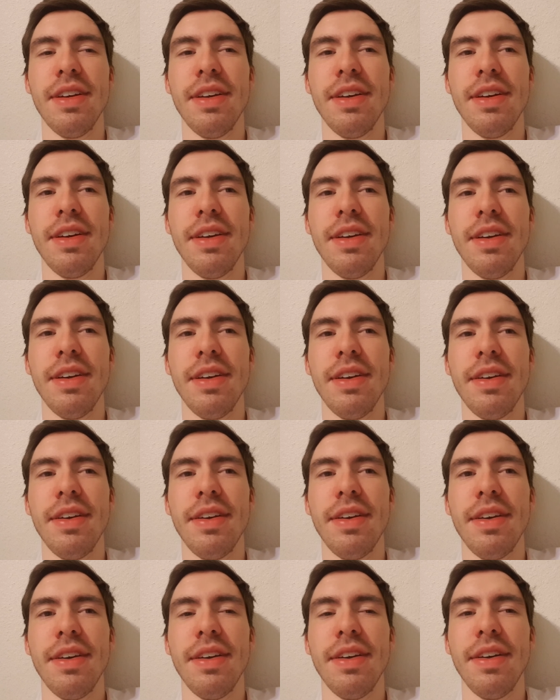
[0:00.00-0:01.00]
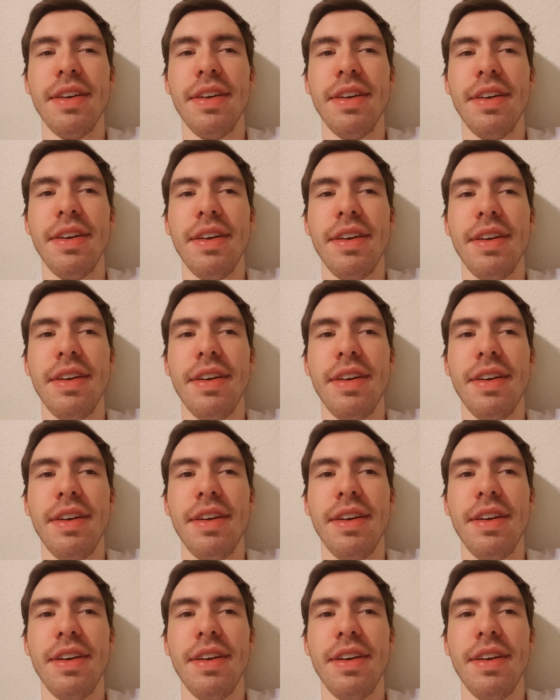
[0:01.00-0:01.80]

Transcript: Nobody speaks.